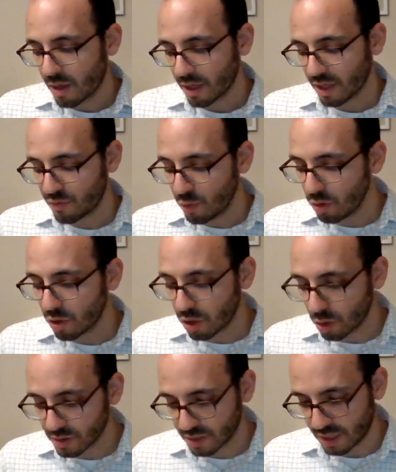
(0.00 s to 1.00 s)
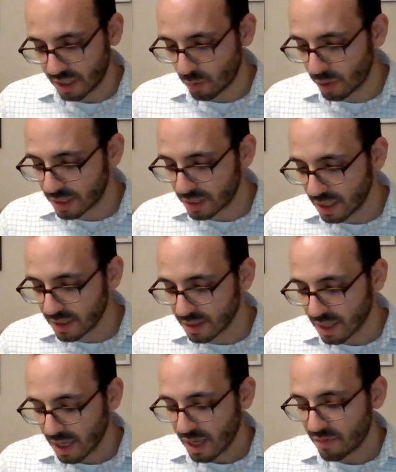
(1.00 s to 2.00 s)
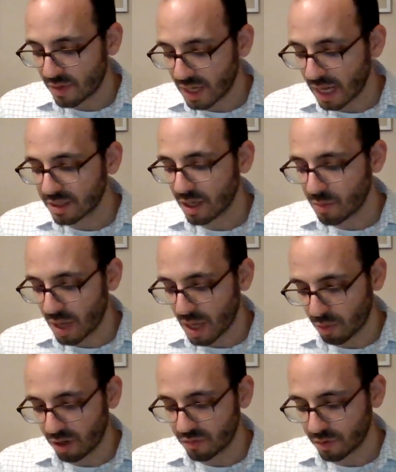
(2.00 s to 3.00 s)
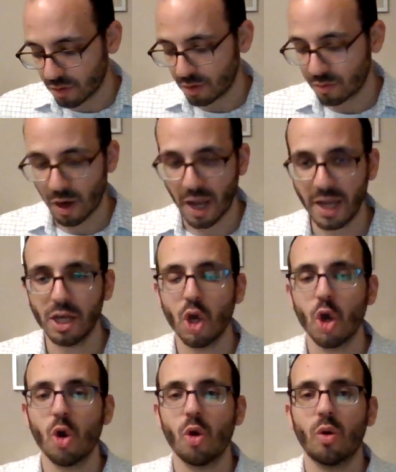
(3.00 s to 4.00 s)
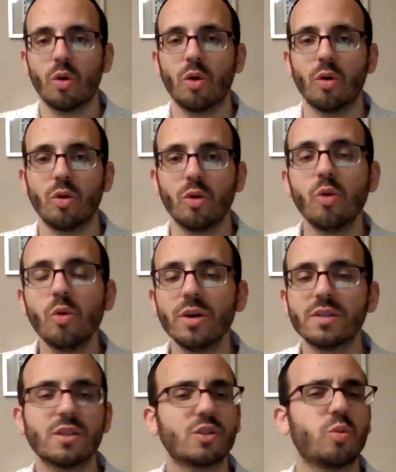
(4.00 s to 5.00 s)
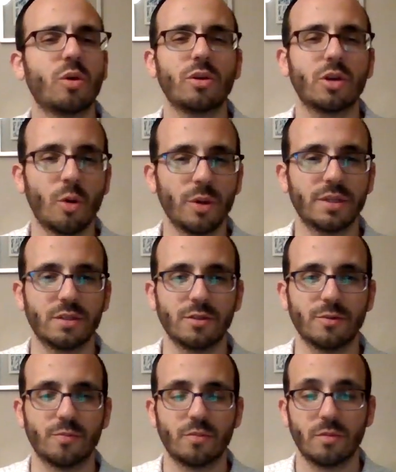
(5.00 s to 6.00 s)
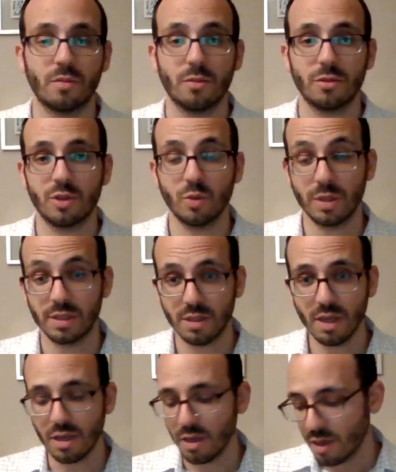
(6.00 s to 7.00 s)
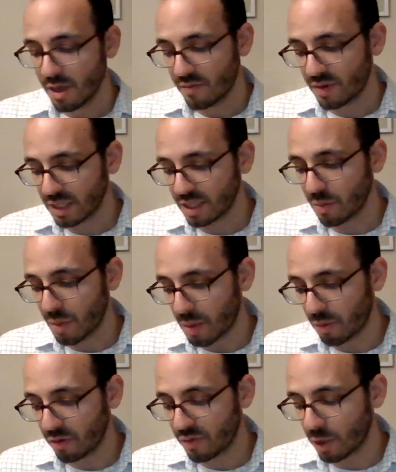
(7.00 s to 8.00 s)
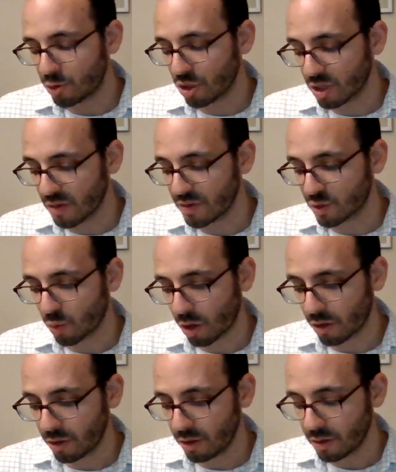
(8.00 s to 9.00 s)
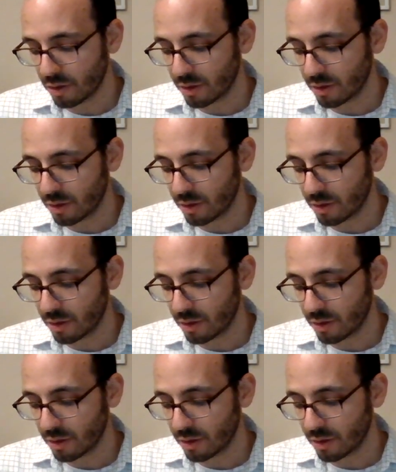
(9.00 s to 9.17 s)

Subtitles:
if you look closely, when it says, V'natan meimav, right? Who is this water going to? So we see, V'natan meimav, and you shall give its water.